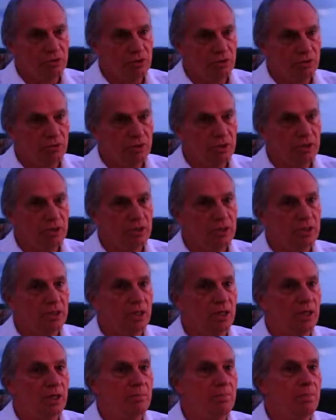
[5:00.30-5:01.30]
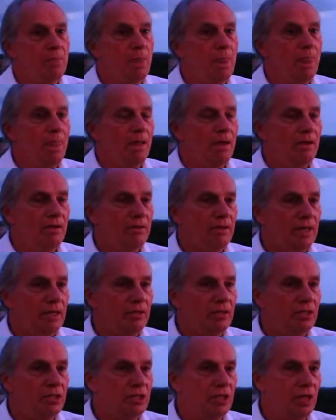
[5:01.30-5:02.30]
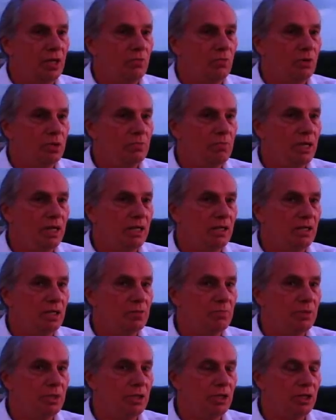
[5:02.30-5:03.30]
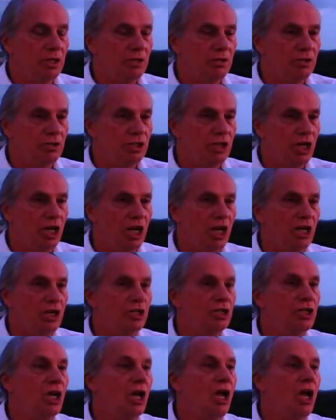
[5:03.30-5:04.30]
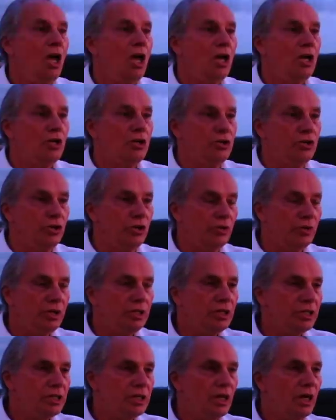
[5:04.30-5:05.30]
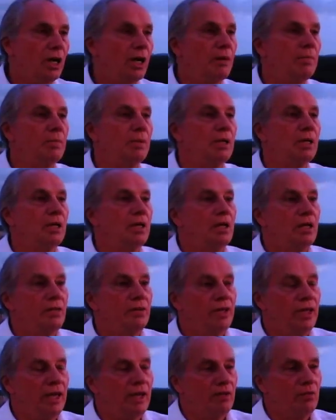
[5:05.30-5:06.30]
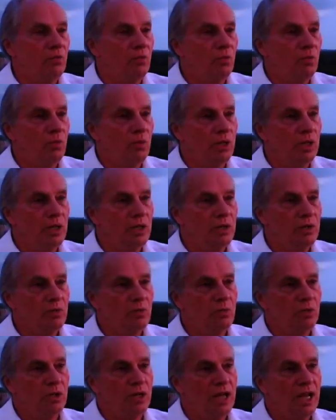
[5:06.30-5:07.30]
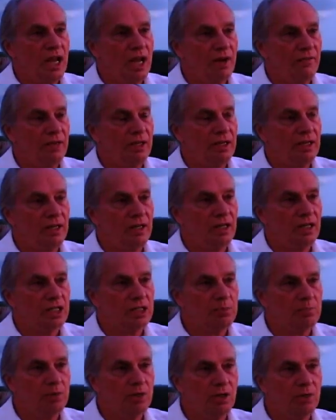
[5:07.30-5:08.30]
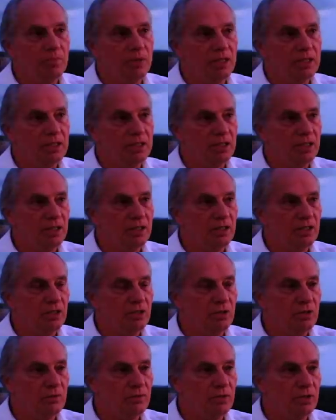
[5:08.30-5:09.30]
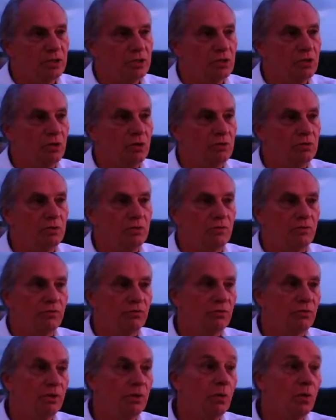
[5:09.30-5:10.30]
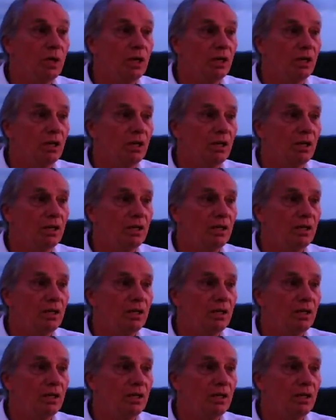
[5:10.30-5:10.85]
during the time that the sun was making this particular change, during the time that we were having an experiment in the universe called free will.